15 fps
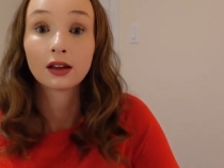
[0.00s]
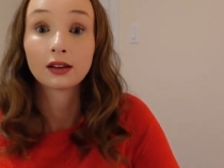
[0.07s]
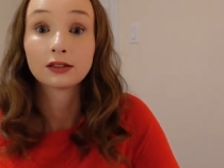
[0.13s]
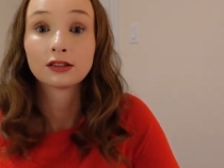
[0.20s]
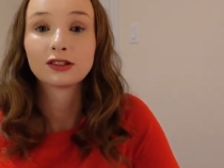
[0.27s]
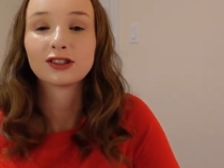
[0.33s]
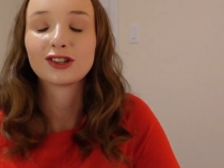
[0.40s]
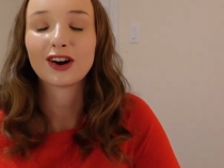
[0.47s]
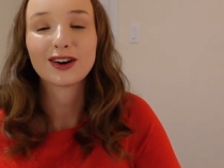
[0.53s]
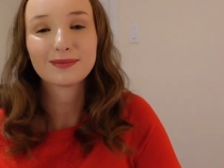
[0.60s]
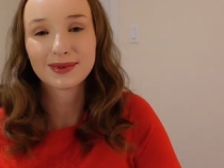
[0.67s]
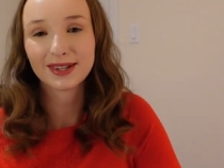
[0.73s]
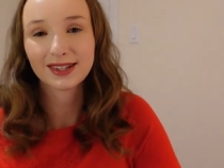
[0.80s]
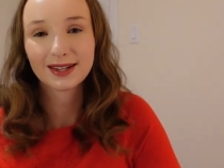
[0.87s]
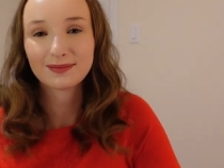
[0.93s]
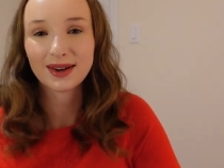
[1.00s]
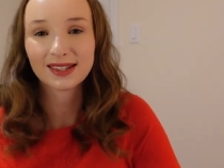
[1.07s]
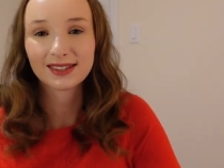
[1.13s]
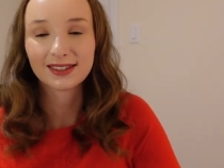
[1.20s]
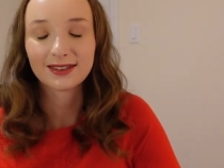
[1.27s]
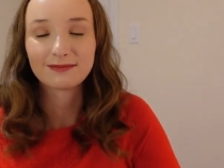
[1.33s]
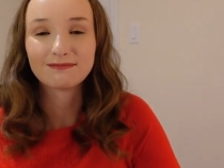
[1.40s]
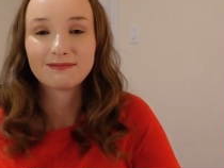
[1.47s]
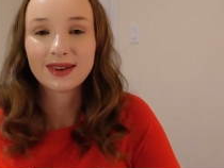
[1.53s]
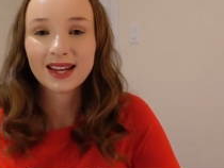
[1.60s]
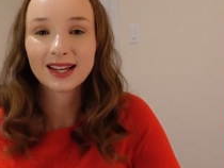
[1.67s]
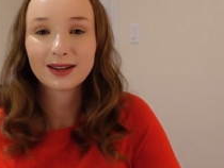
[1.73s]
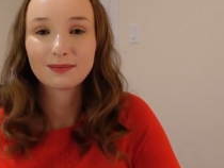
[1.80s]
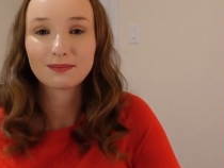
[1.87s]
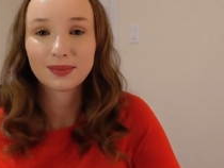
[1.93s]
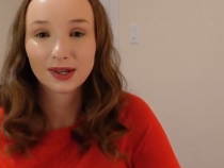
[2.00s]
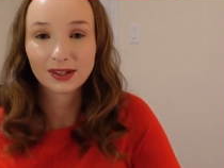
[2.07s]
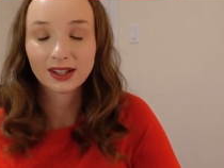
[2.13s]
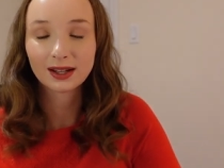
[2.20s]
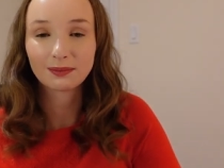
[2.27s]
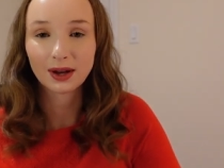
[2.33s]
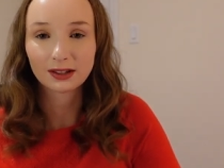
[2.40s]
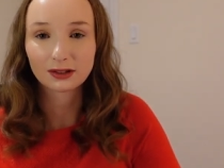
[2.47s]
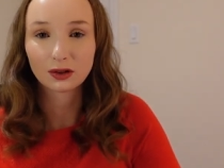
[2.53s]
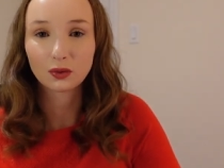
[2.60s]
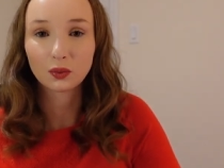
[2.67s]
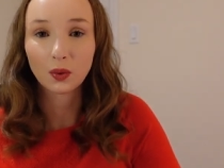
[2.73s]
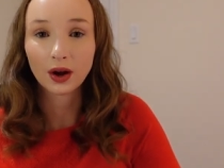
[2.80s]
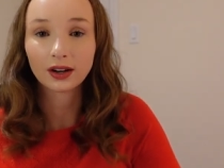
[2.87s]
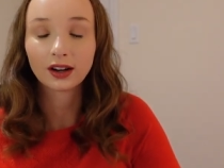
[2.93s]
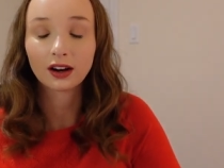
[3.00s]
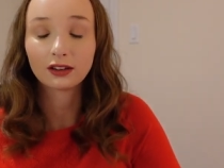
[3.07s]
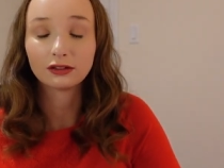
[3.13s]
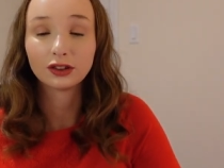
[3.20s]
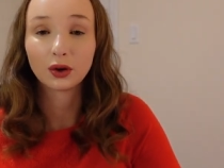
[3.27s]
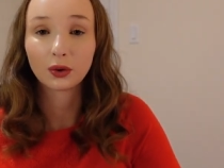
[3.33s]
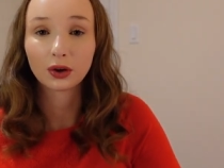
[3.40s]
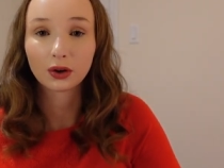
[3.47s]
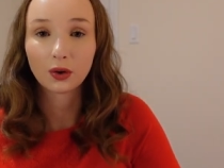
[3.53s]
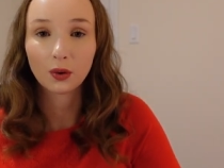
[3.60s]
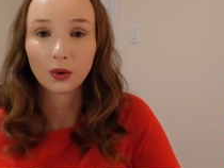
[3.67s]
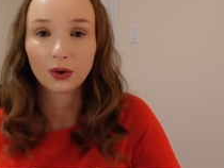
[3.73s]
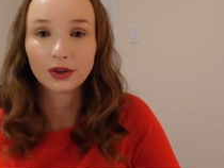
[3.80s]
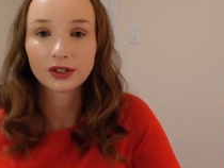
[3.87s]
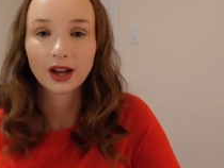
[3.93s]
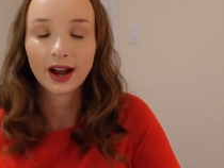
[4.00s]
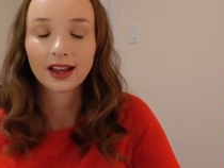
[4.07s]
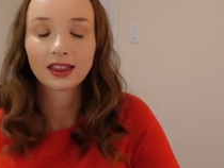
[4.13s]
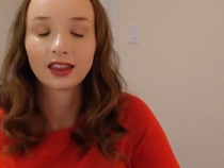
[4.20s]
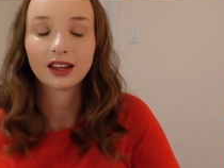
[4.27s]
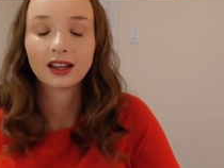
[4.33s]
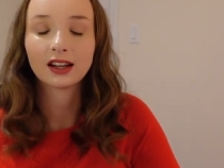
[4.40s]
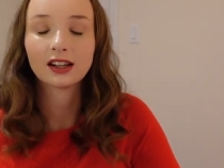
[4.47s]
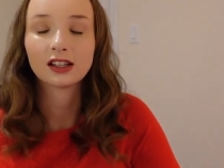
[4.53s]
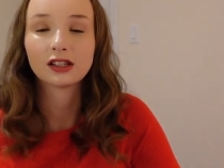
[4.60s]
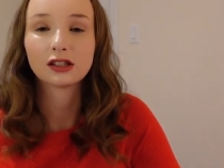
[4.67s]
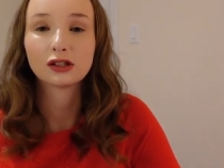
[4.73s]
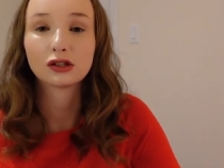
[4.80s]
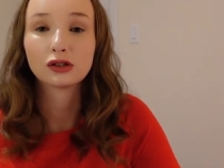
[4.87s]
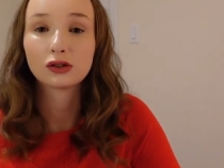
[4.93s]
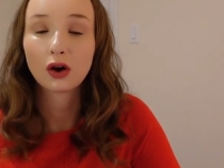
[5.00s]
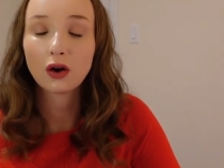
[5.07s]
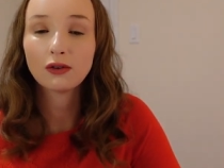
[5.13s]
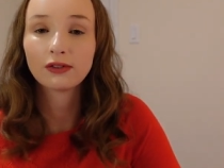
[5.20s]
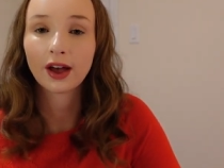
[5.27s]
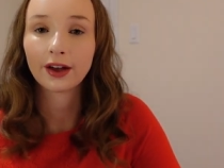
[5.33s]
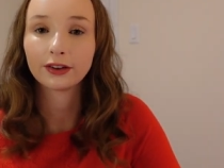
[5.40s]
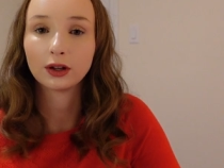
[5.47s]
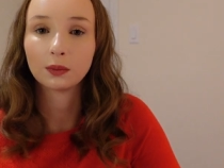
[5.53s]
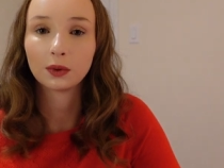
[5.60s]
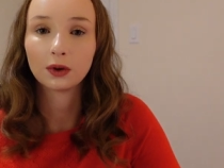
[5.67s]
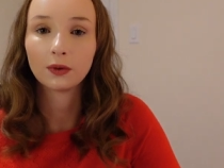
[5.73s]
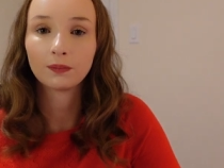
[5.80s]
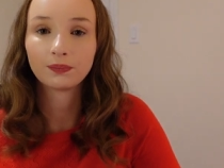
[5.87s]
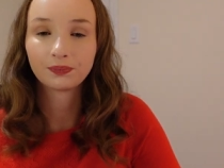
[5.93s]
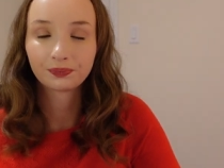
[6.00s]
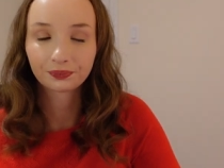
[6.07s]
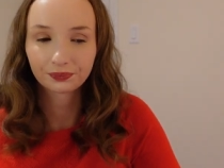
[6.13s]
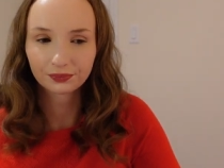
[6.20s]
Start building muscle. Make building muscle one of your goals. I think it is so valuable.